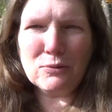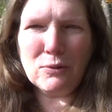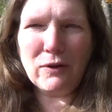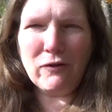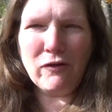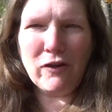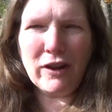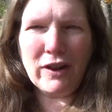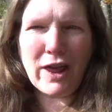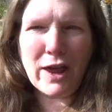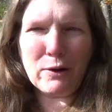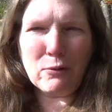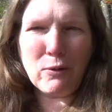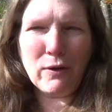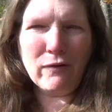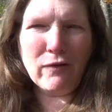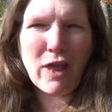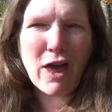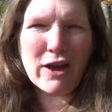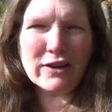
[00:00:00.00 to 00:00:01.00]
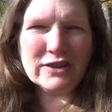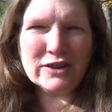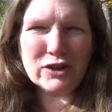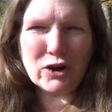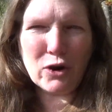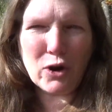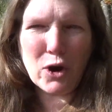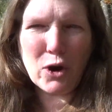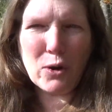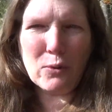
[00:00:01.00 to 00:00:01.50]
We feel like we've lost
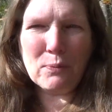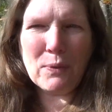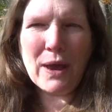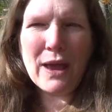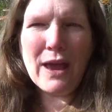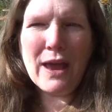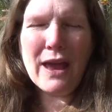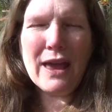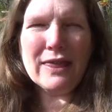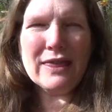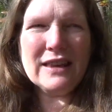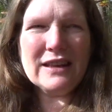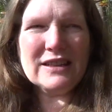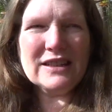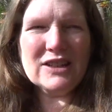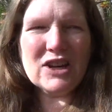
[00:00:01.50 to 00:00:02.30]
our hope. These